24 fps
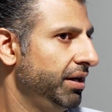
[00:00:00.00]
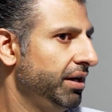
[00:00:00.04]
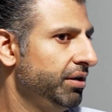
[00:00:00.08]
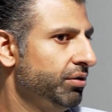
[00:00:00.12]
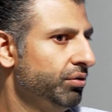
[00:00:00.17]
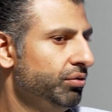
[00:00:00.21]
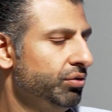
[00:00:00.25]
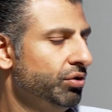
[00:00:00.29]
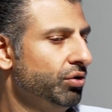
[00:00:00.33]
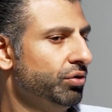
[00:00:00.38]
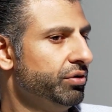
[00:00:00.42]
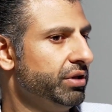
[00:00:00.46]
I
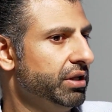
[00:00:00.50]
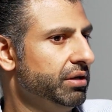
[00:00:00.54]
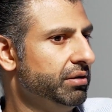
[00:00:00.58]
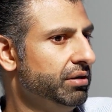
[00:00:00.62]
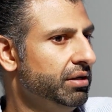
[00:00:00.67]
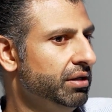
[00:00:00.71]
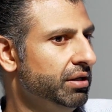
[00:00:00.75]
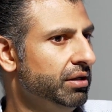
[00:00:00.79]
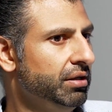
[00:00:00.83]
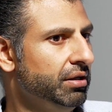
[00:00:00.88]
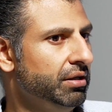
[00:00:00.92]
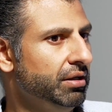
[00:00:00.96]
don't know that,
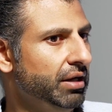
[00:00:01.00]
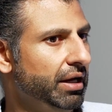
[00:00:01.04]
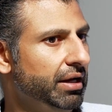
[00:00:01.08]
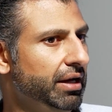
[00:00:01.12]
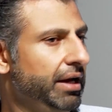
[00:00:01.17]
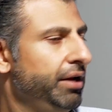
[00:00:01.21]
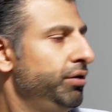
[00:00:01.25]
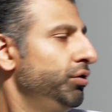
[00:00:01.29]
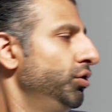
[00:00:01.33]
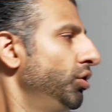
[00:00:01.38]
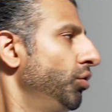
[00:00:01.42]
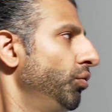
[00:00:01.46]

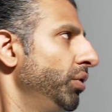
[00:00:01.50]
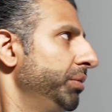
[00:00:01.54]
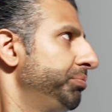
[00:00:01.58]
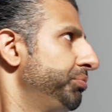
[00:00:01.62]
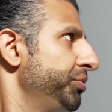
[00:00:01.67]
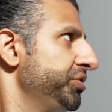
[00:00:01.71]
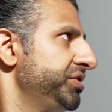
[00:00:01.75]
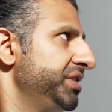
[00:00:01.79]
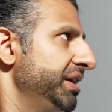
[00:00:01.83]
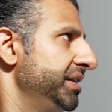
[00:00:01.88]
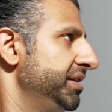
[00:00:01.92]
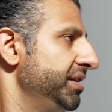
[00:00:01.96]
I don't know what
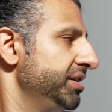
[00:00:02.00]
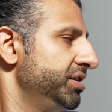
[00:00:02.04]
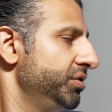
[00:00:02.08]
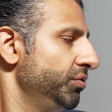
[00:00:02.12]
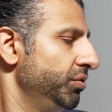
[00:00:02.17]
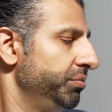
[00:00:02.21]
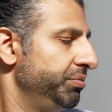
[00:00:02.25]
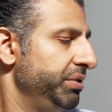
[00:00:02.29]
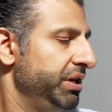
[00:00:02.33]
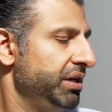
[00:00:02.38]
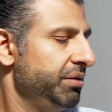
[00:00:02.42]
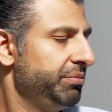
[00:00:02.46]
percentage it
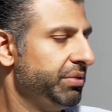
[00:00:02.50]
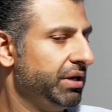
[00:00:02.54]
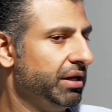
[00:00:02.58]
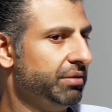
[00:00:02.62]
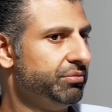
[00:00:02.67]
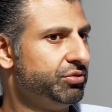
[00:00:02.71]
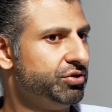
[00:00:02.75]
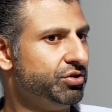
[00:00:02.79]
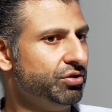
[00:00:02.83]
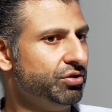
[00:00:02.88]
would be, but I'm